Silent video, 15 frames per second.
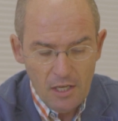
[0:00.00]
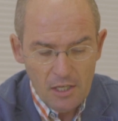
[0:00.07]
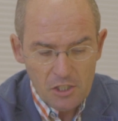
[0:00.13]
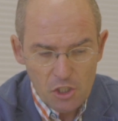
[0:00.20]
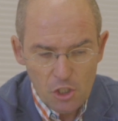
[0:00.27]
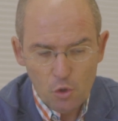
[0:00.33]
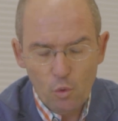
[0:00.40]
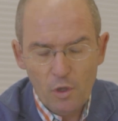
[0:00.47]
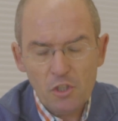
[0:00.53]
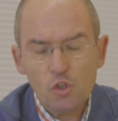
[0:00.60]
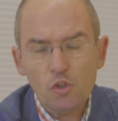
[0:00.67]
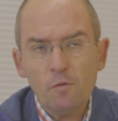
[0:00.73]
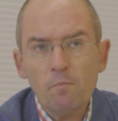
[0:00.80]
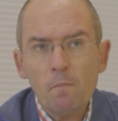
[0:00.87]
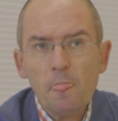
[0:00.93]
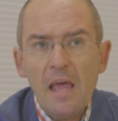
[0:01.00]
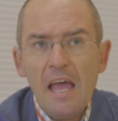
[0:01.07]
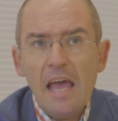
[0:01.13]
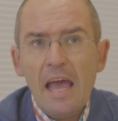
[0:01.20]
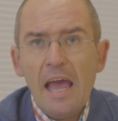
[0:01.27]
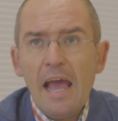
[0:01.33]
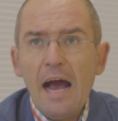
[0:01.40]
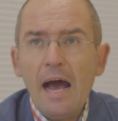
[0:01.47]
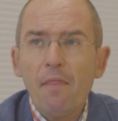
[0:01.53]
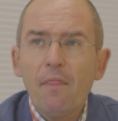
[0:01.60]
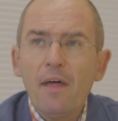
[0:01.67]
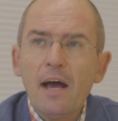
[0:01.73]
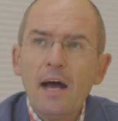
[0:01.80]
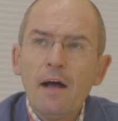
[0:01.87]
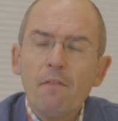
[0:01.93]
situation. And
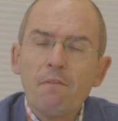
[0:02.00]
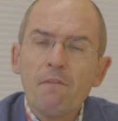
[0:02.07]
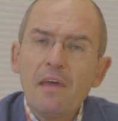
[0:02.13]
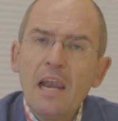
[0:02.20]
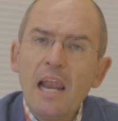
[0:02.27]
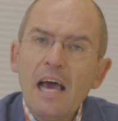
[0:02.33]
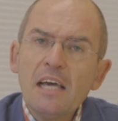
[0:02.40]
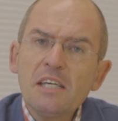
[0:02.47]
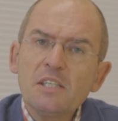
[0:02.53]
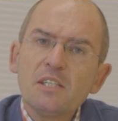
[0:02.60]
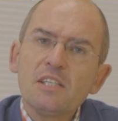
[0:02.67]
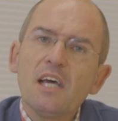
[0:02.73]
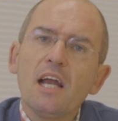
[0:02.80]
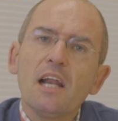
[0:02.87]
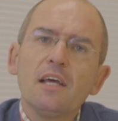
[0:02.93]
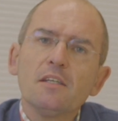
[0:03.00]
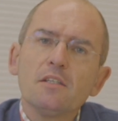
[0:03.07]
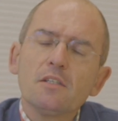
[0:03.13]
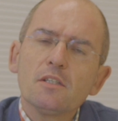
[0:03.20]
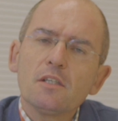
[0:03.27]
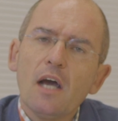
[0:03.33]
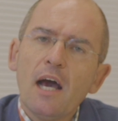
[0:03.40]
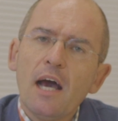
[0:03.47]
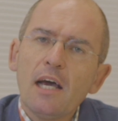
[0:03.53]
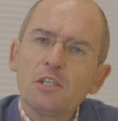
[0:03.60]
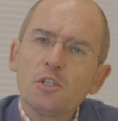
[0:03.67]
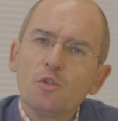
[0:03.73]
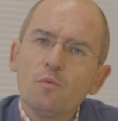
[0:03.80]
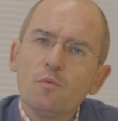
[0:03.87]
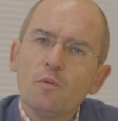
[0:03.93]
the last challenge
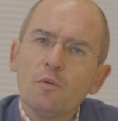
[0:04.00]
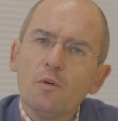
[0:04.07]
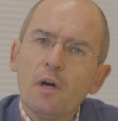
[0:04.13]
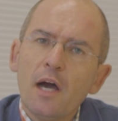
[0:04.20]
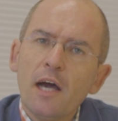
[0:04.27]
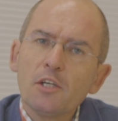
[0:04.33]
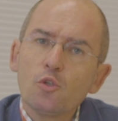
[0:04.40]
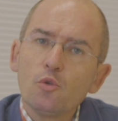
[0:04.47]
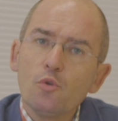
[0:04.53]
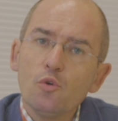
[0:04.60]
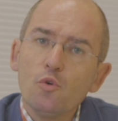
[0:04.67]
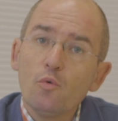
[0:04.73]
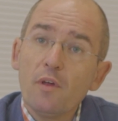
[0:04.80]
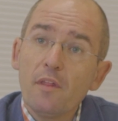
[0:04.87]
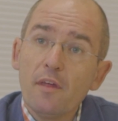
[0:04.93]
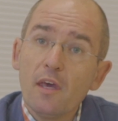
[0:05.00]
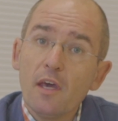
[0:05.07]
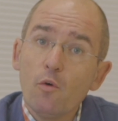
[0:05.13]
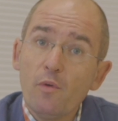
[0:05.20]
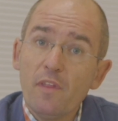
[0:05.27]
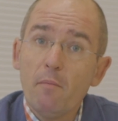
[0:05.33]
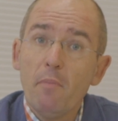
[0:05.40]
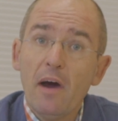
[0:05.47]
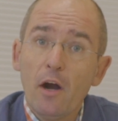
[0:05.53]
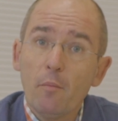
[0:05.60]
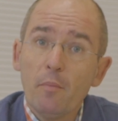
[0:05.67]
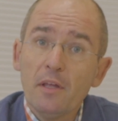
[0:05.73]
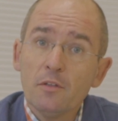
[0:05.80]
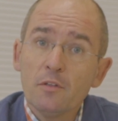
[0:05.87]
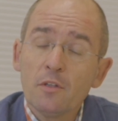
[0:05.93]
has to do with the
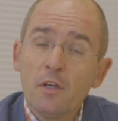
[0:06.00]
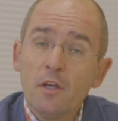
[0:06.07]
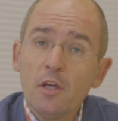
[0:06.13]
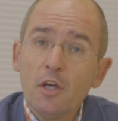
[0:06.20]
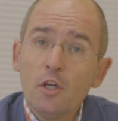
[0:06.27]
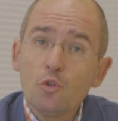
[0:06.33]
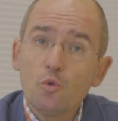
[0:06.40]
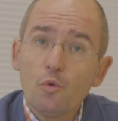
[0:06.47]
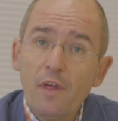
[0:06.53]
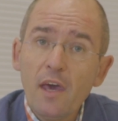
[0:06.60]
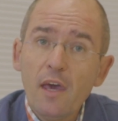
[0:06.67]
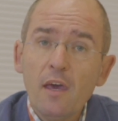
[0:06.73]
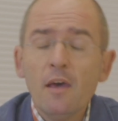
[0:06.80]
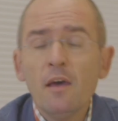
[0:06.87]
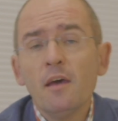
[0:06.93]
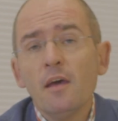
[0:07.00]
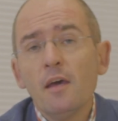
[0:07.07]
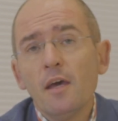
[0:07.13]
environment. Today,